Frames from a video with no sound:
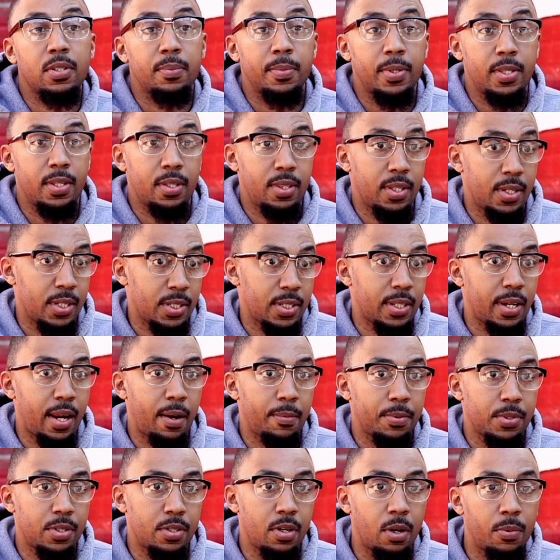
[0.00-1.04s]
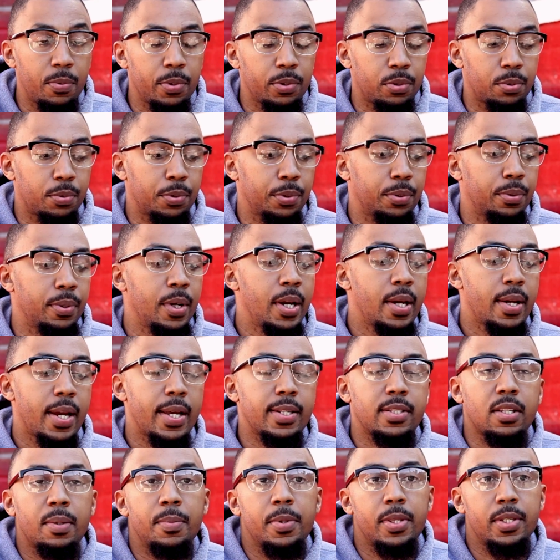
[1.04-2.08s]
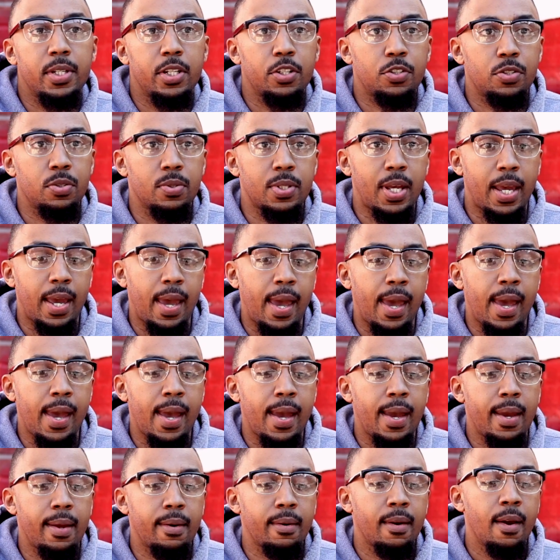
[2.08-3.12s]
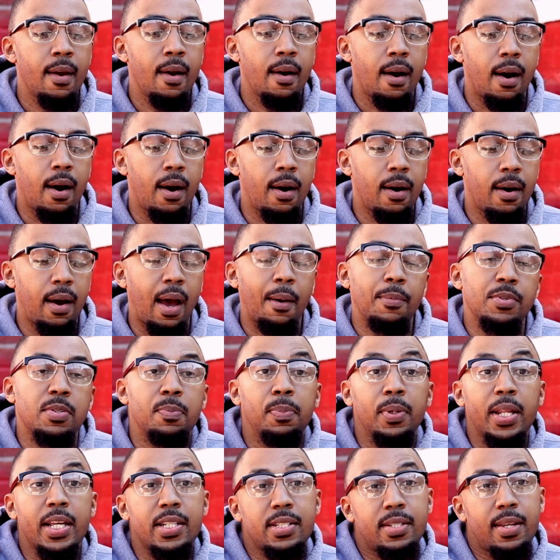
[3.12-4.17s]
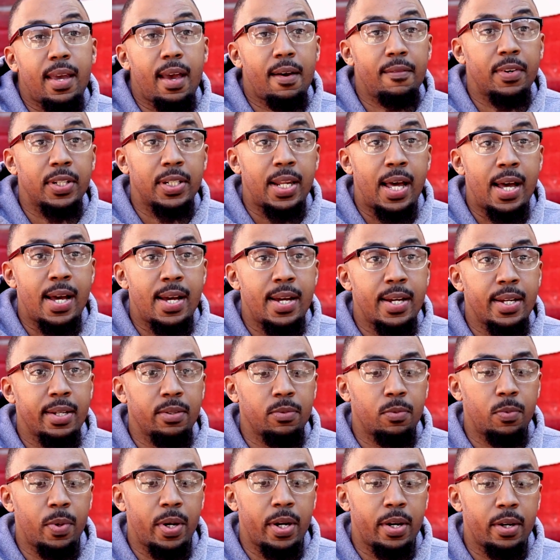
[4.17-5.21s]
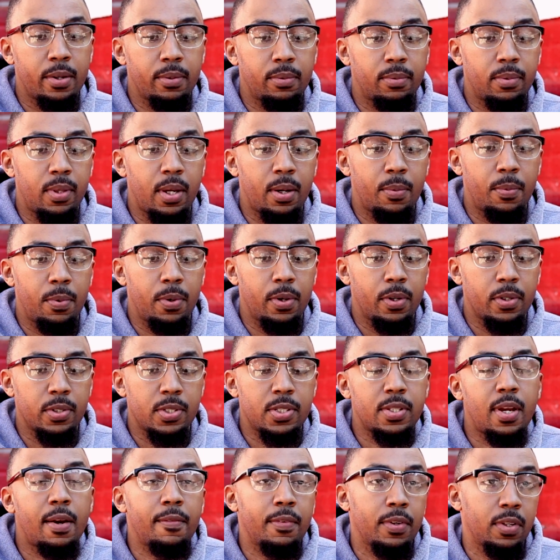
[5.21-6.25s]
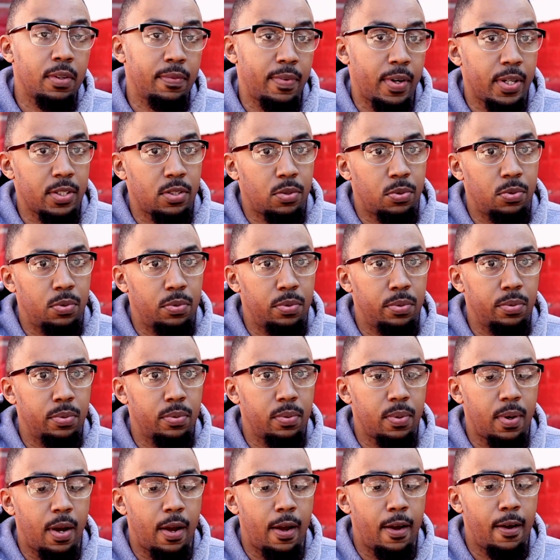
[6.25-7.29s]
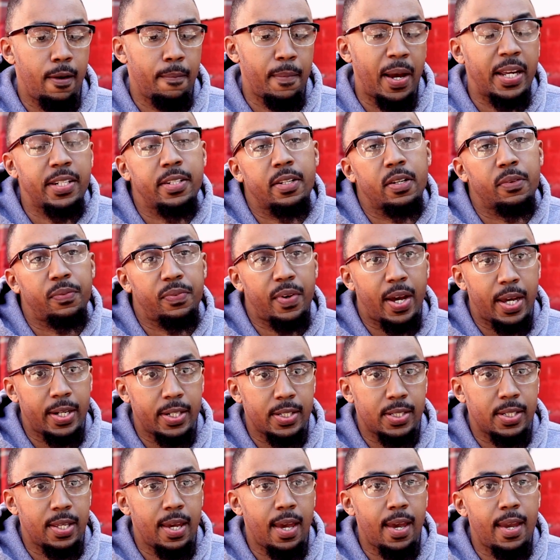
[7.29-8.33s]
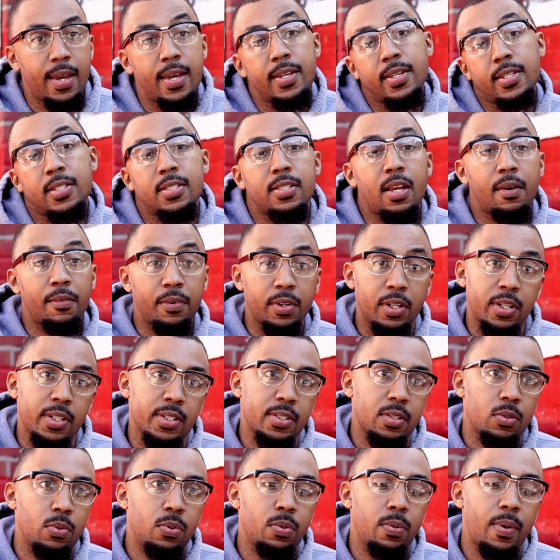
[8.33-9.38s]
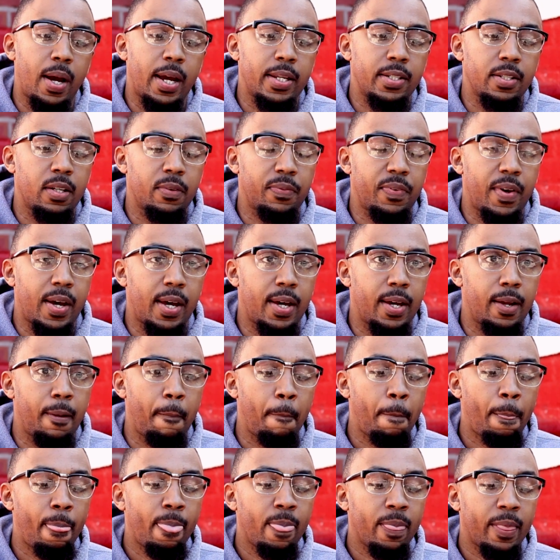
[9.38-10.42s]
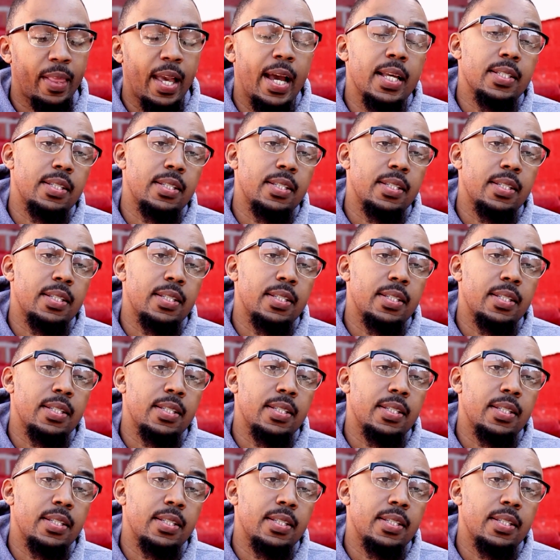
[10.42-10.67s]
of the things that I was going through and some of the issues I had. I was blessed to have a line where there were several of us who identified as gay, and then several of us who identified as